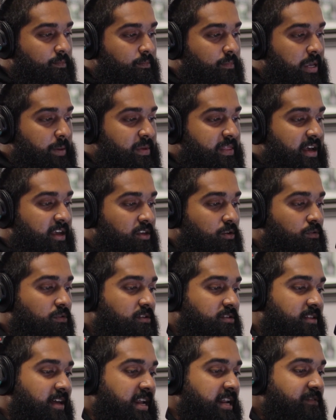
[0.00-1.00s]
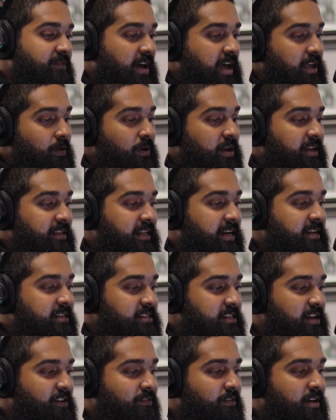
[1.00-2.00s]
Maybe that youth is not evaluating that
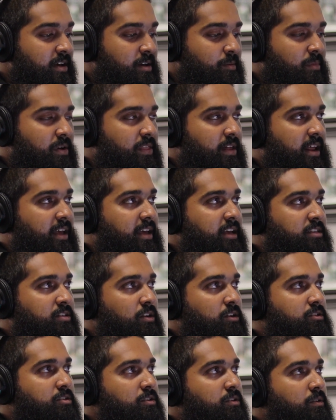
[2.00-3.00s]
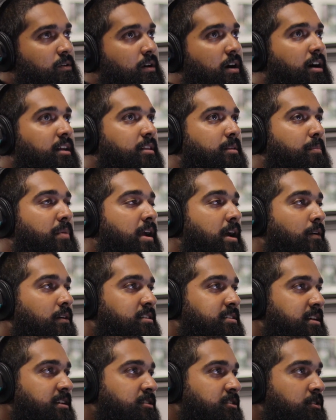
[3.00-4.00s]
as love, but then I guess also on the
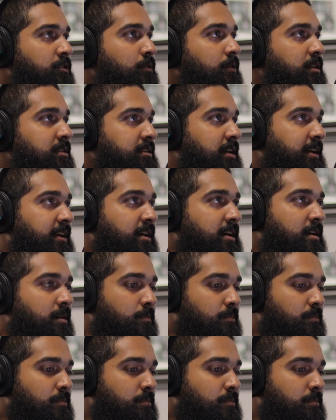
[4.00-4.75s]
parents' end too is like,